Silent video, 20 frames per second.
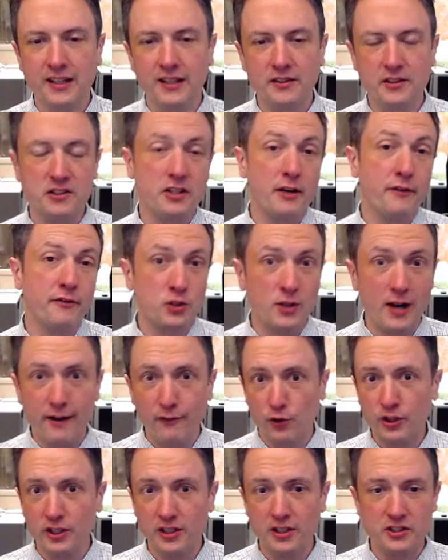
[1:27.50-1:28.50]
tough travel
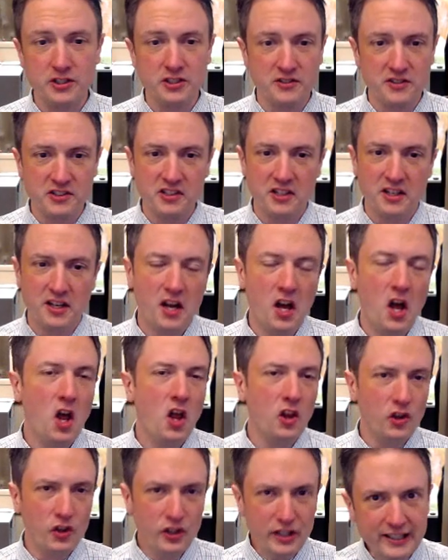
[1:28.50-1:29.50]
conditions
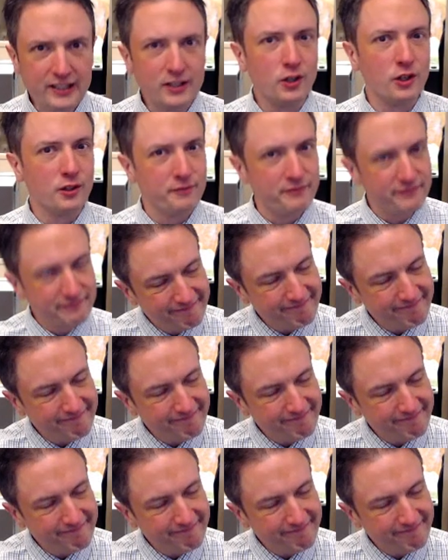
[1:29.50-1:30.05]
lingered